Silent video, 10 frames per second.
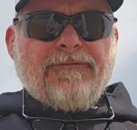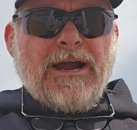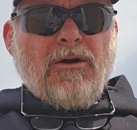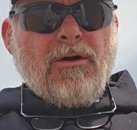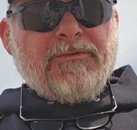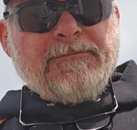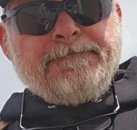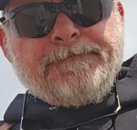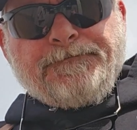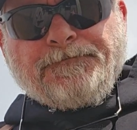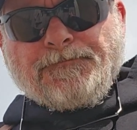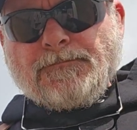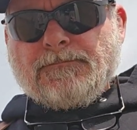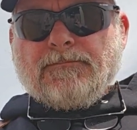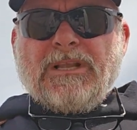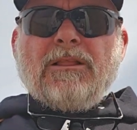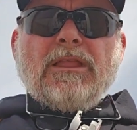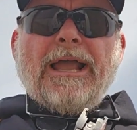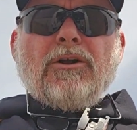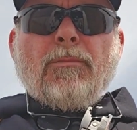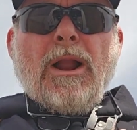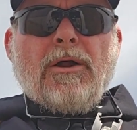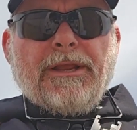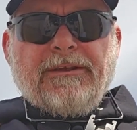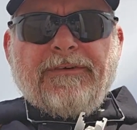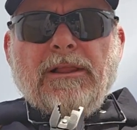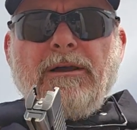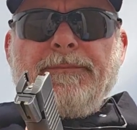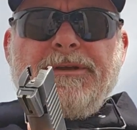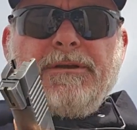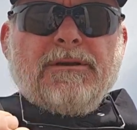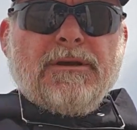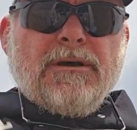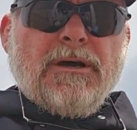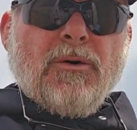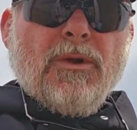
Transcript: of firearms. Later, Browning developed a